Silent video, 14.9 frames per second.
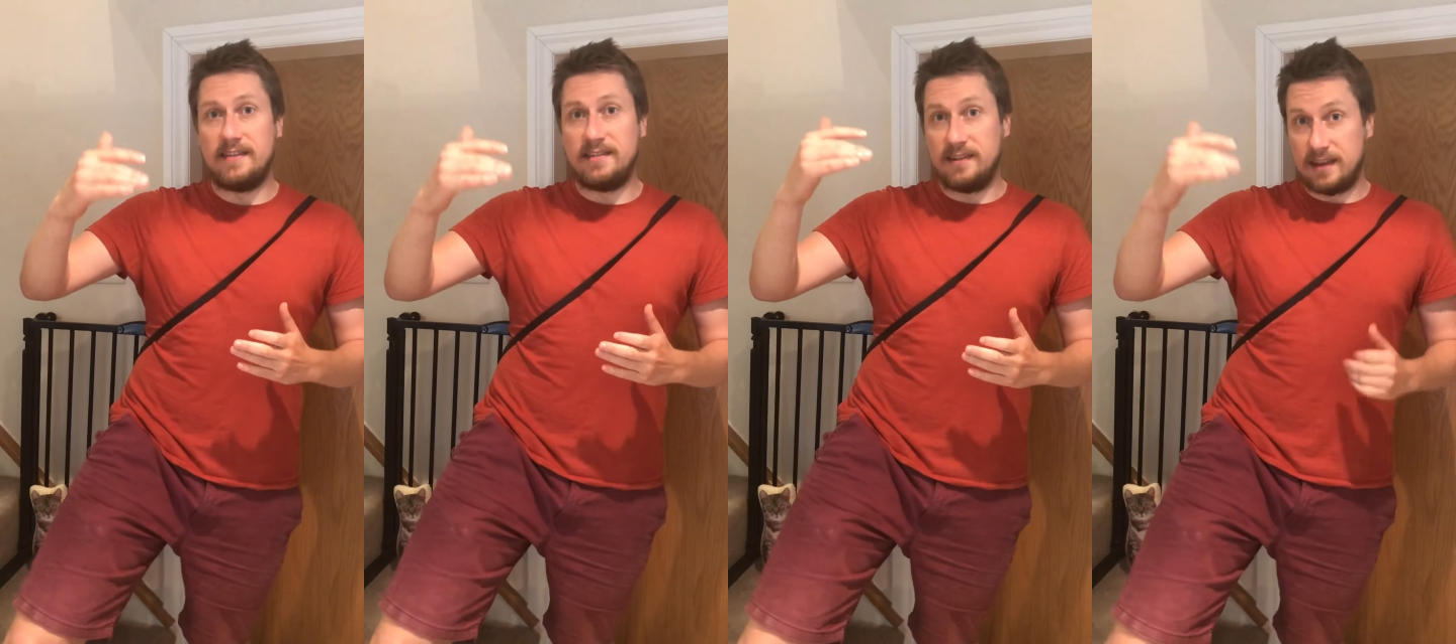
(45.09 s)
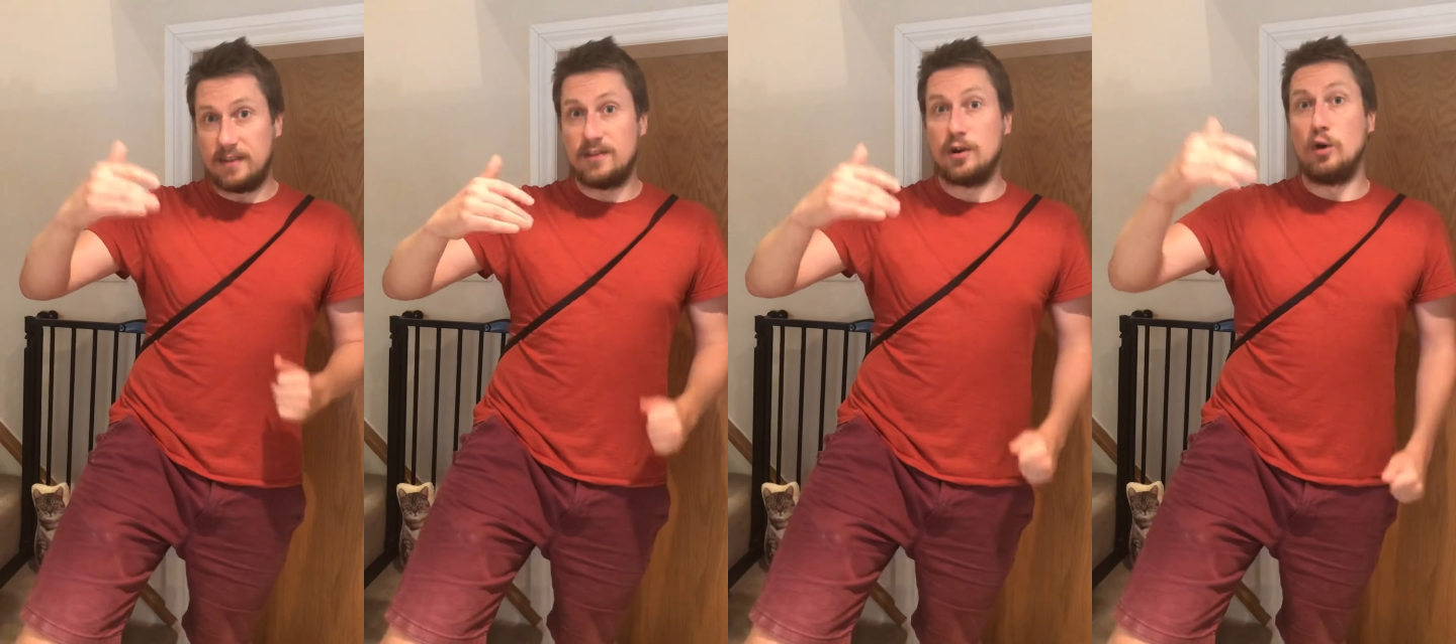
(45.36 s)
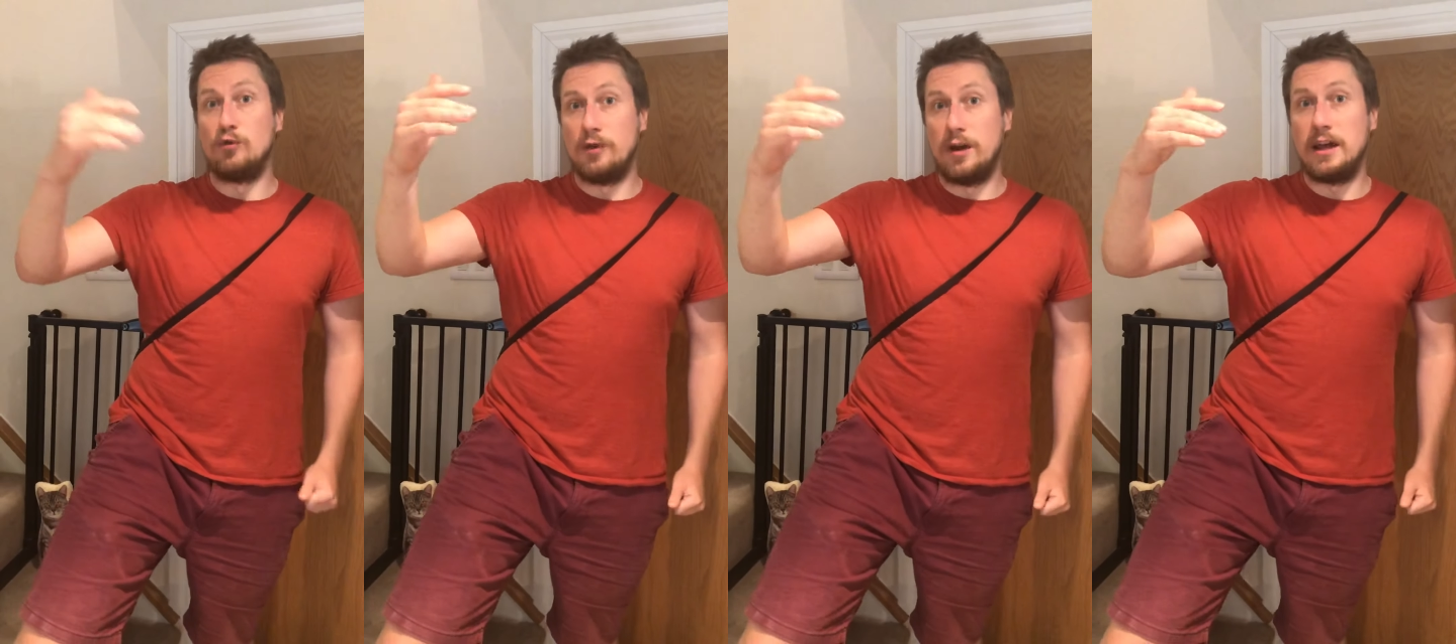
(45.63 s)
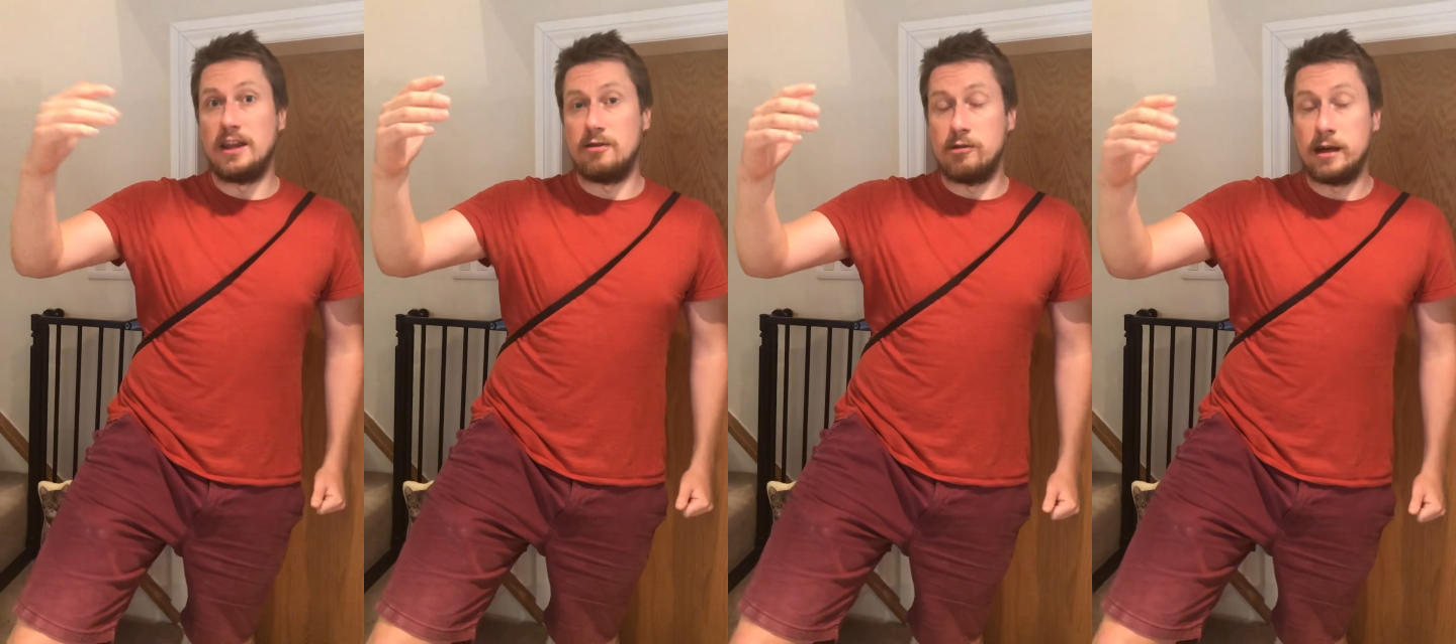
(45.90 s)
they tend to go
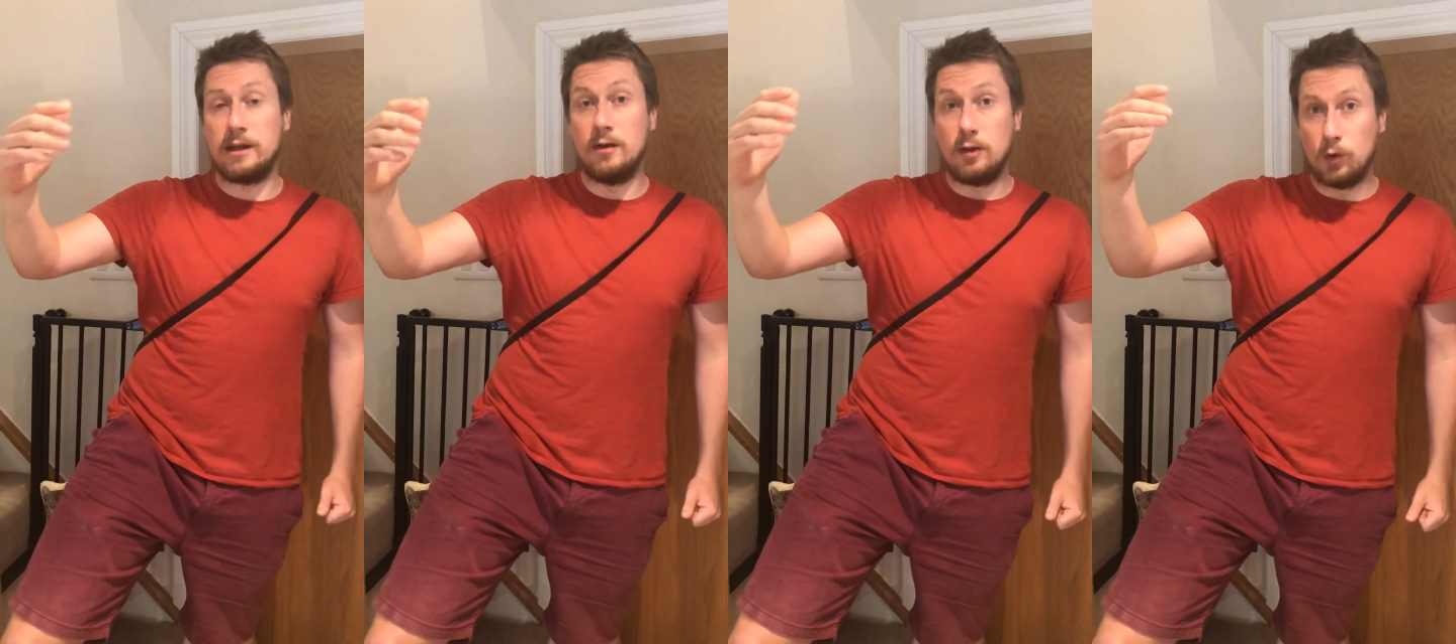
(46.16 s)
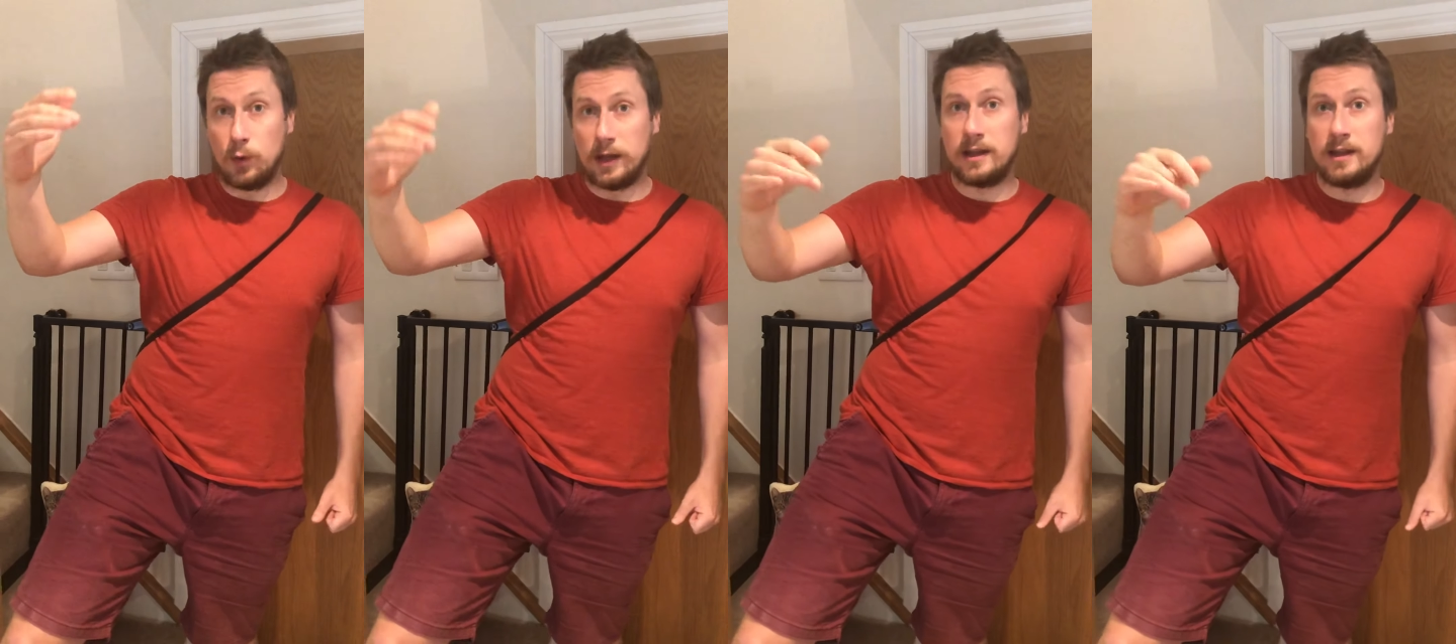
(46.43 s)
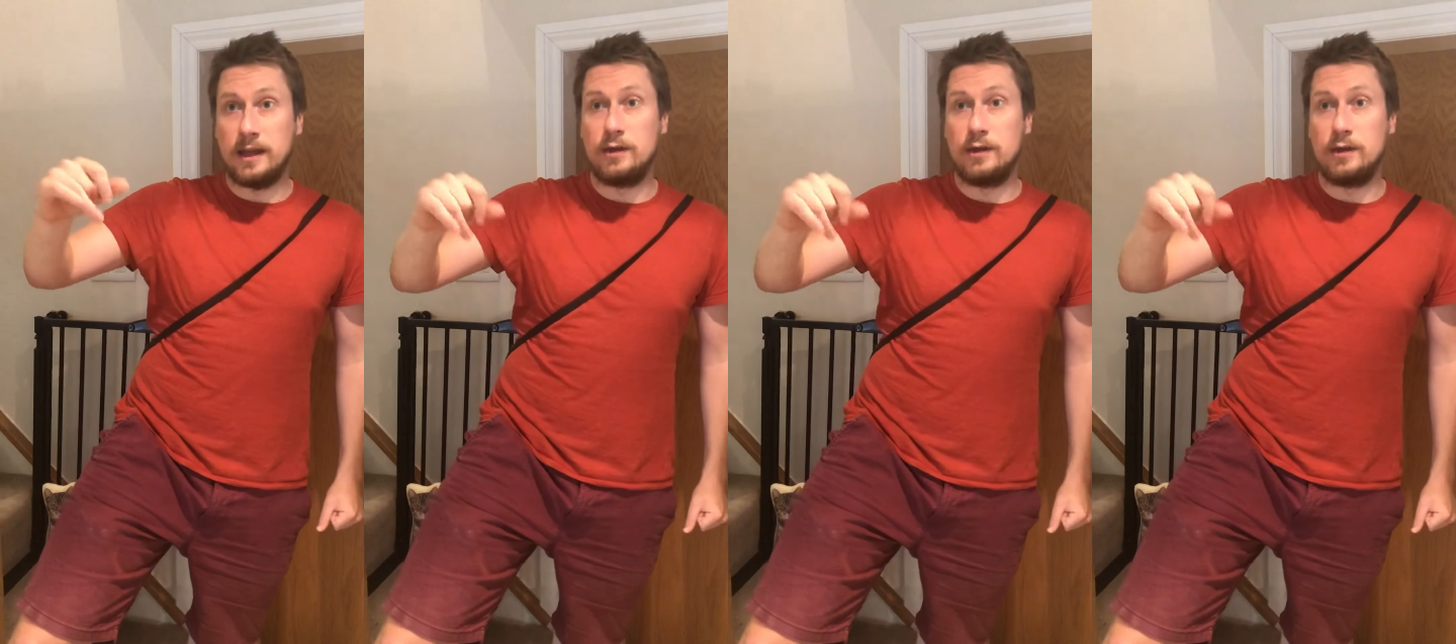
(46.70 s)
really quickly,